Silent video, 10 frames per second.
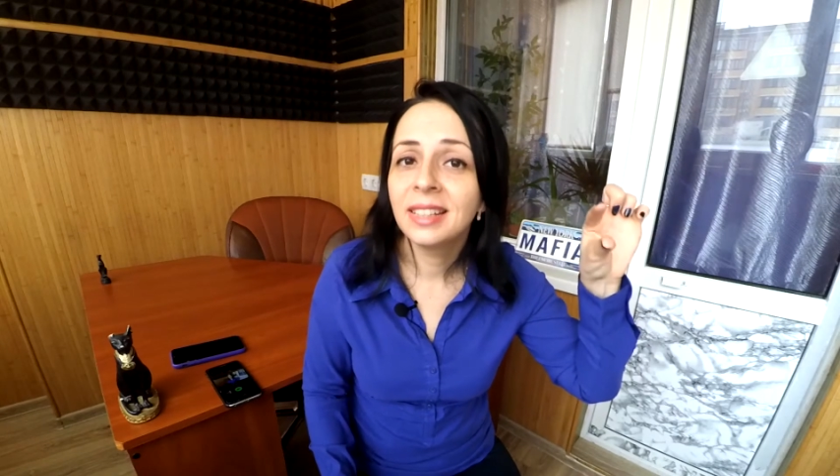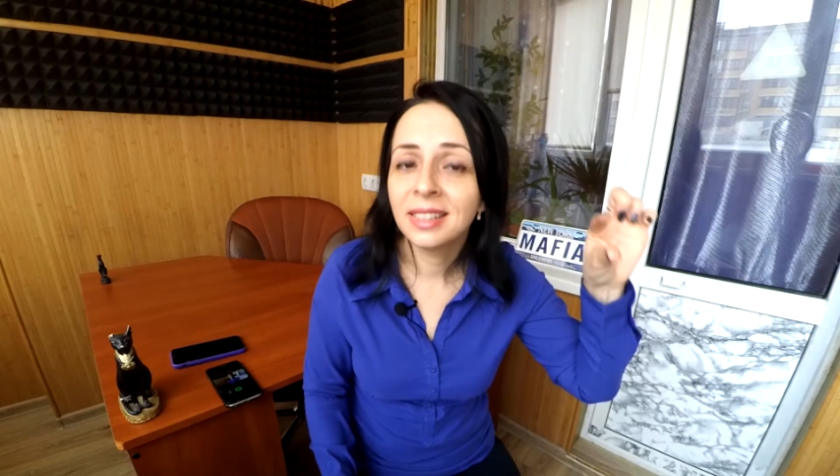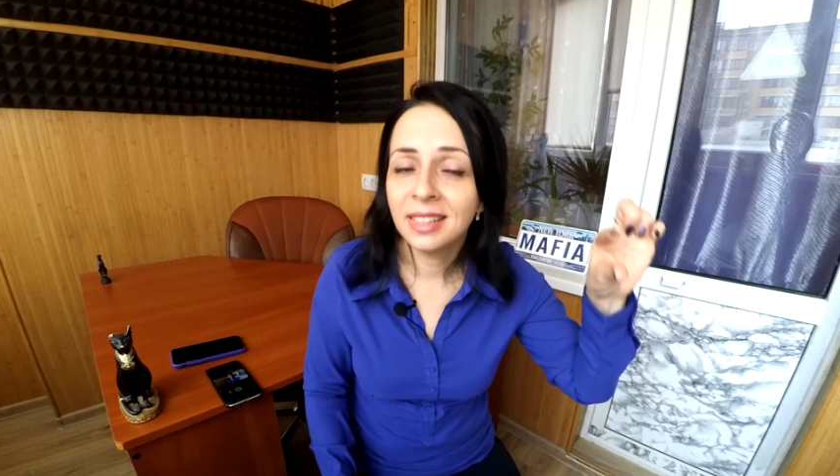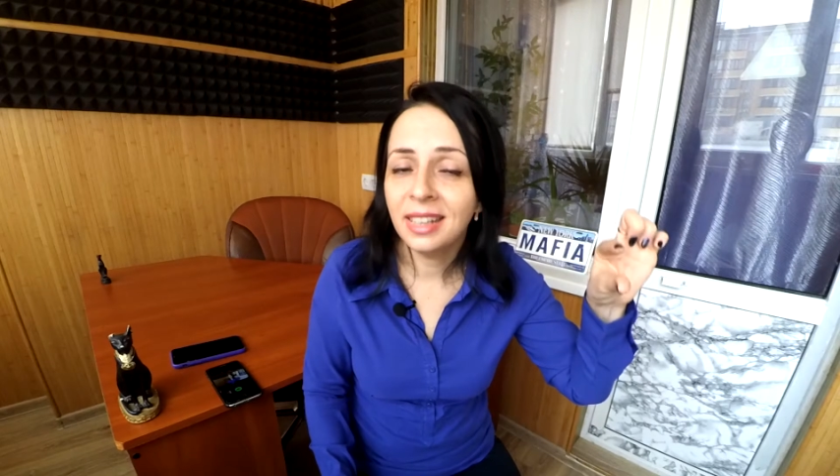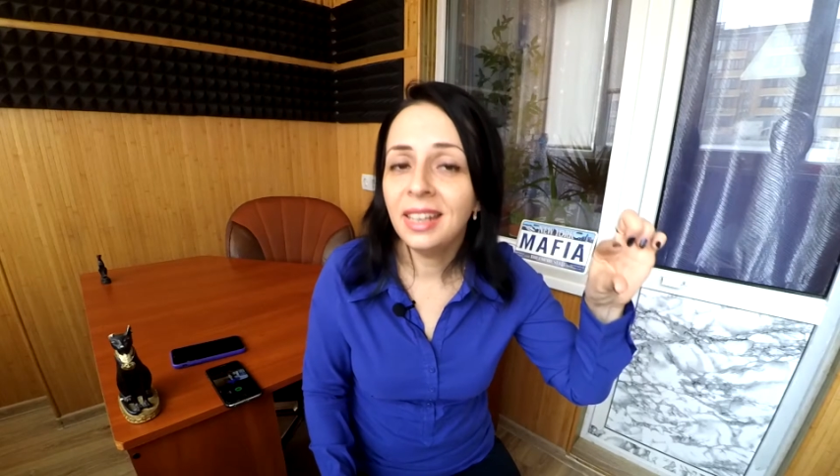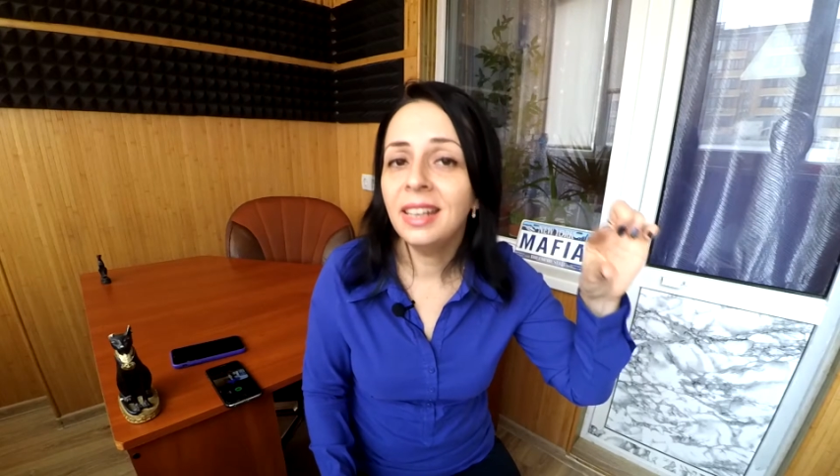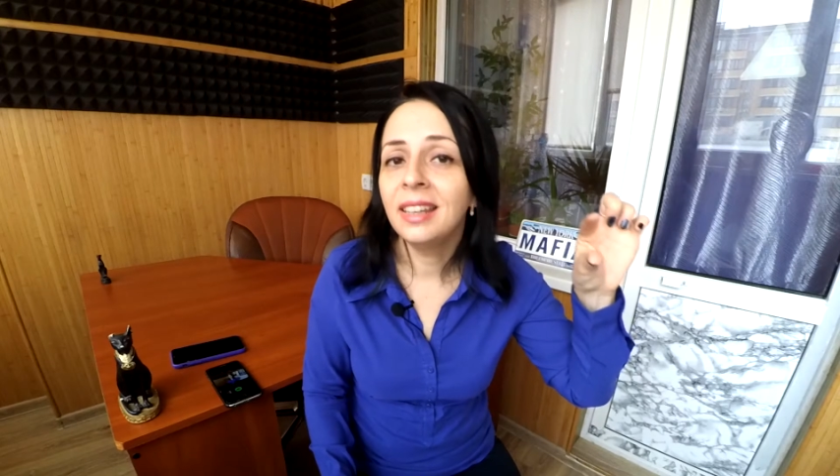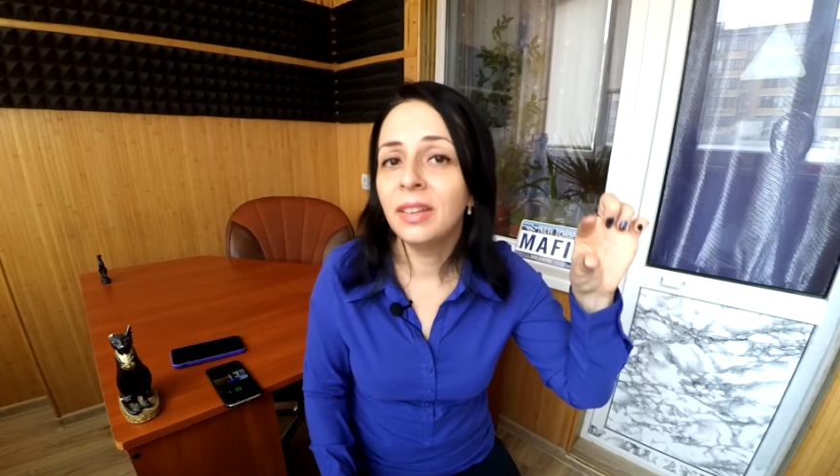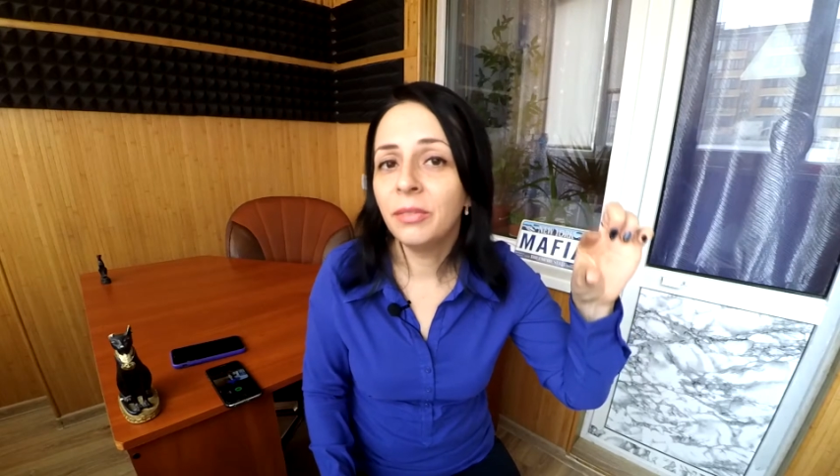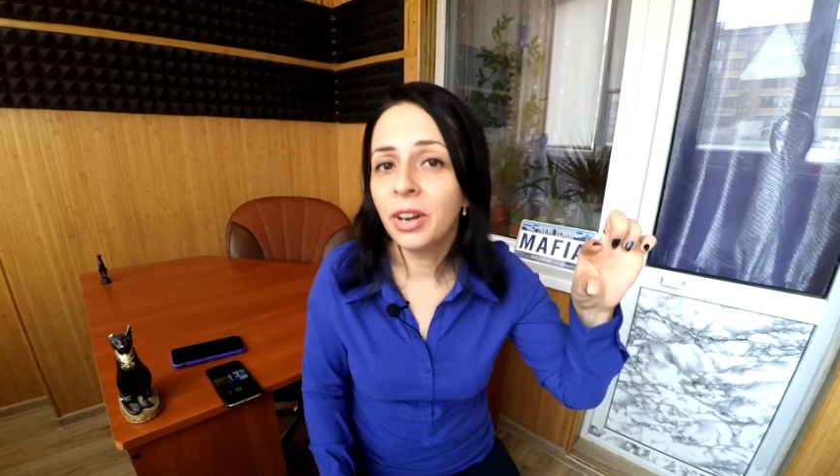see in
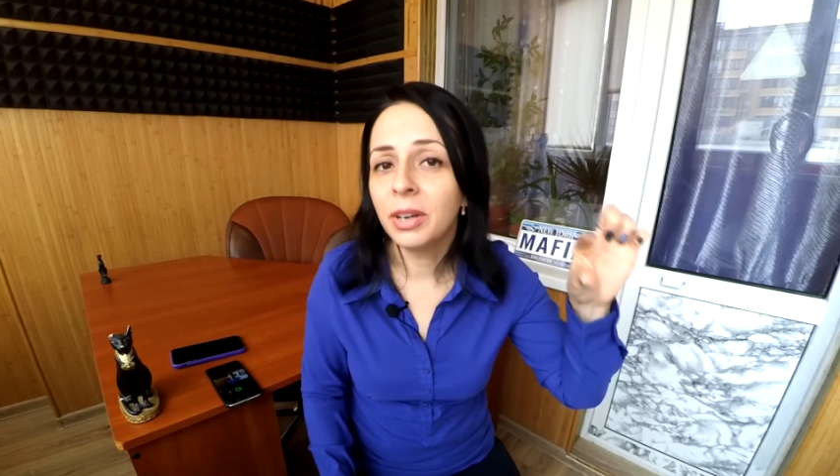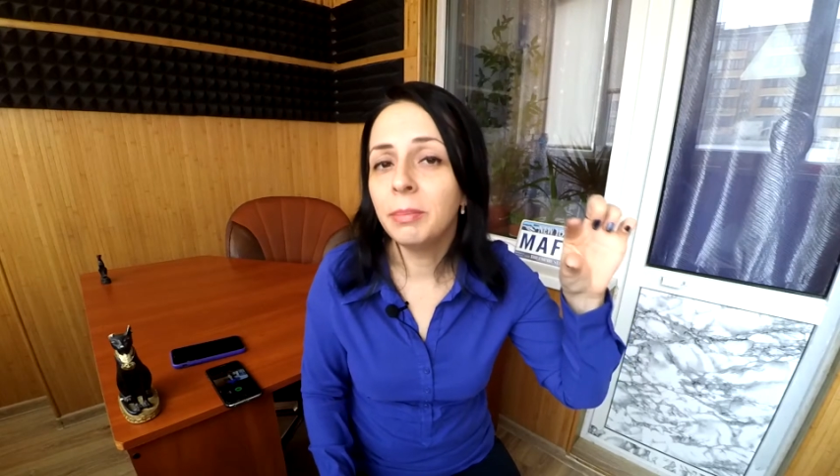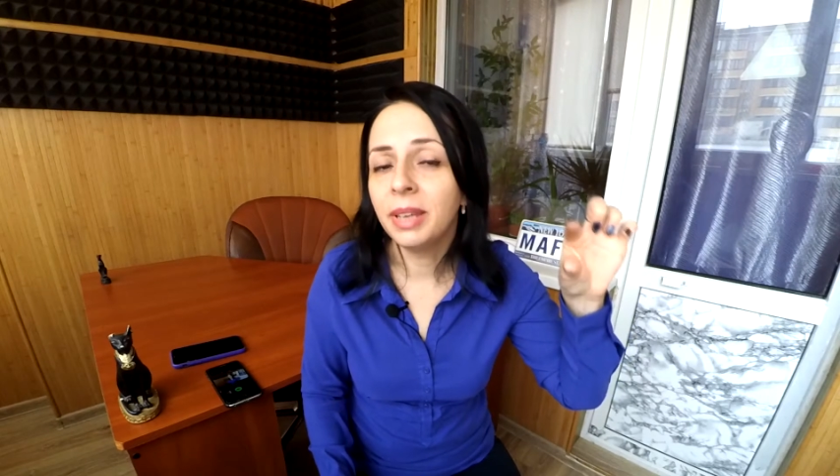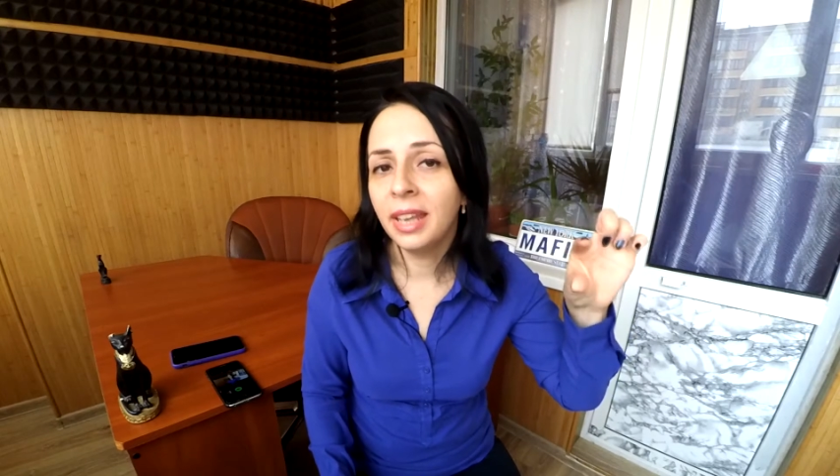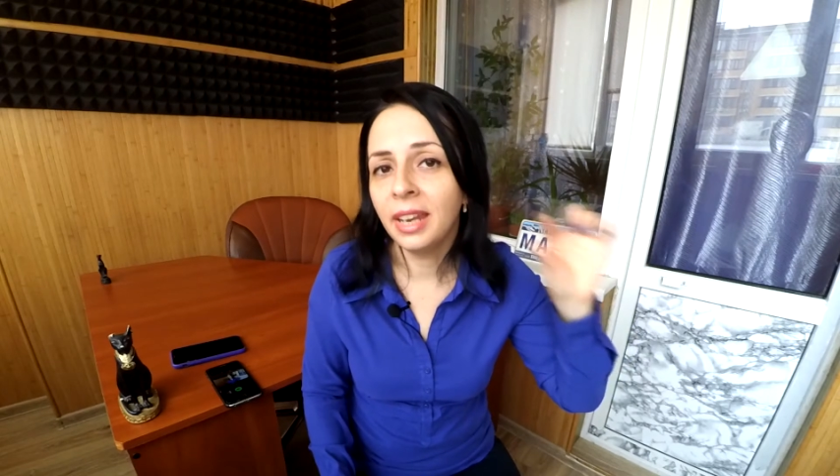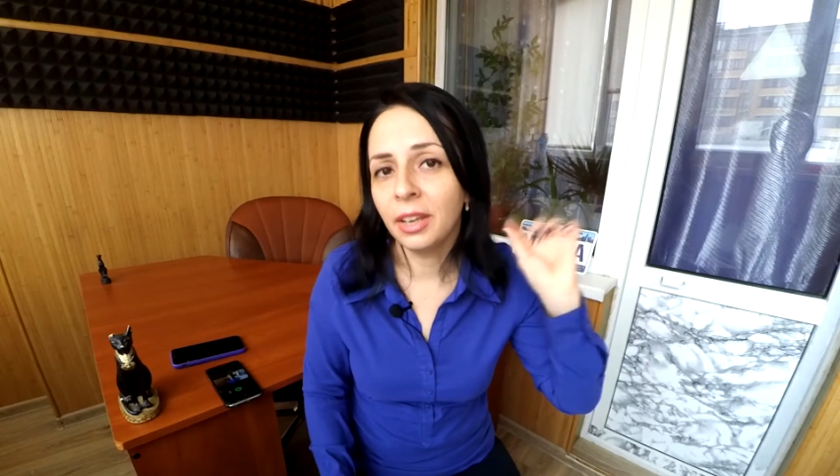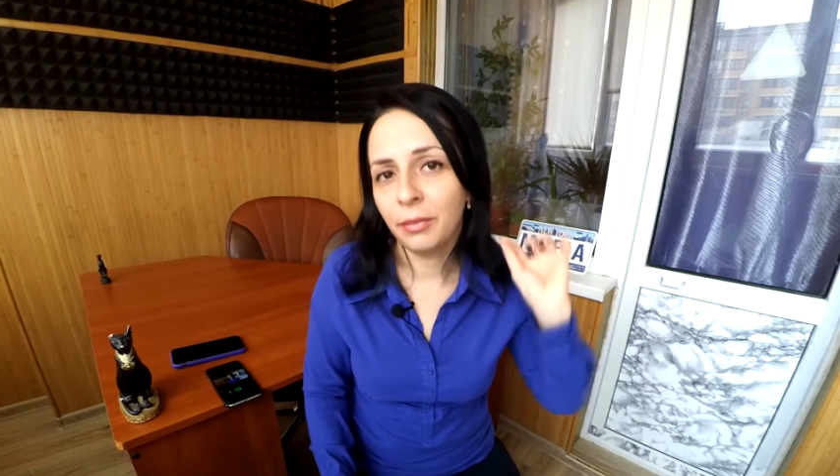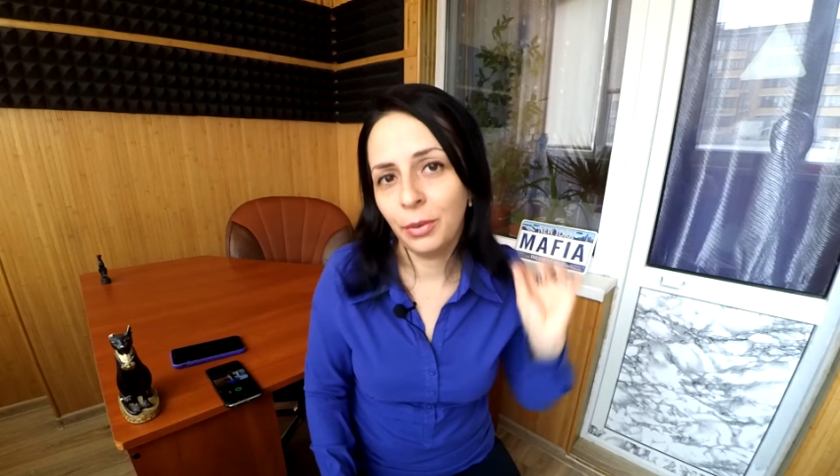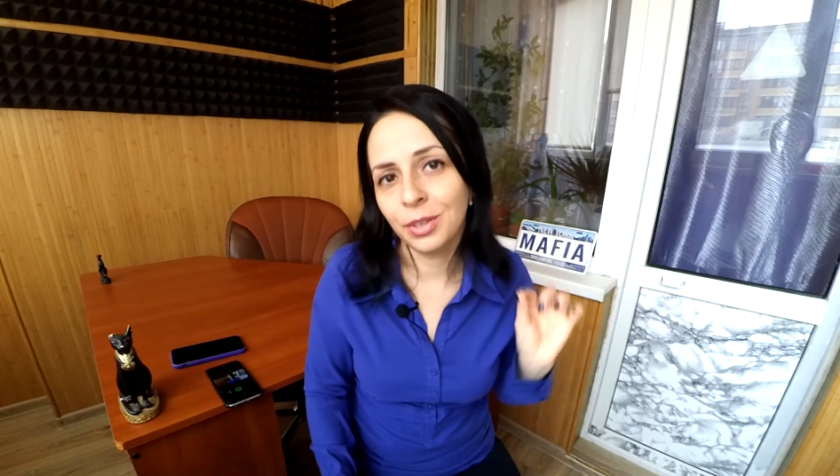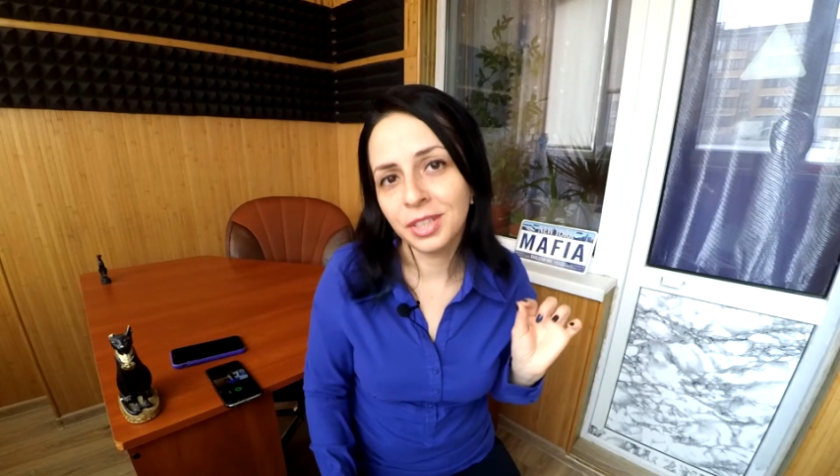the very beginning
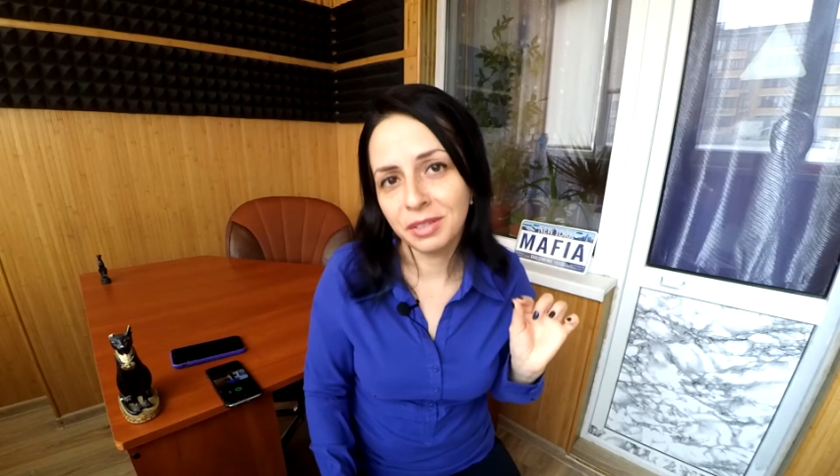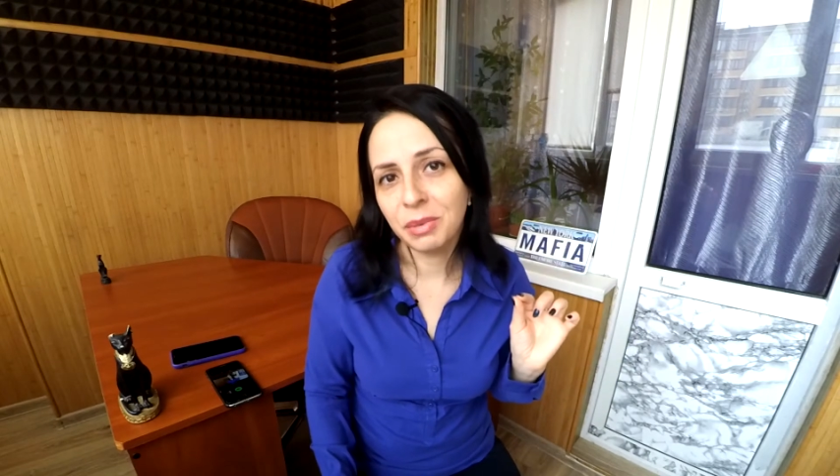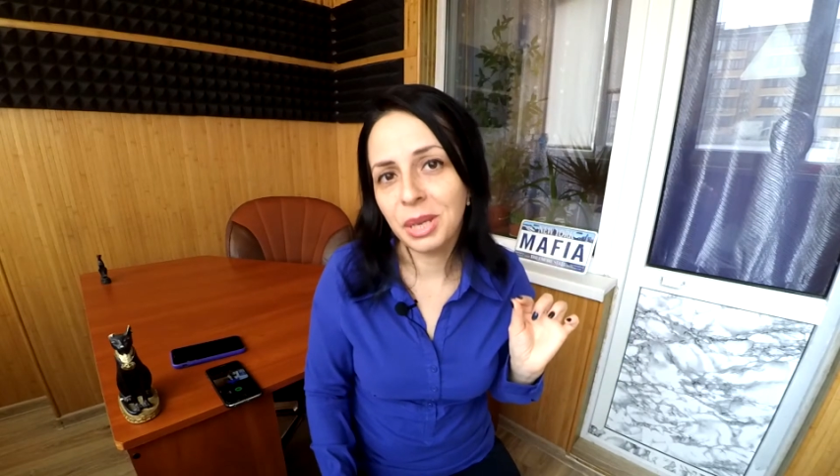of your CV.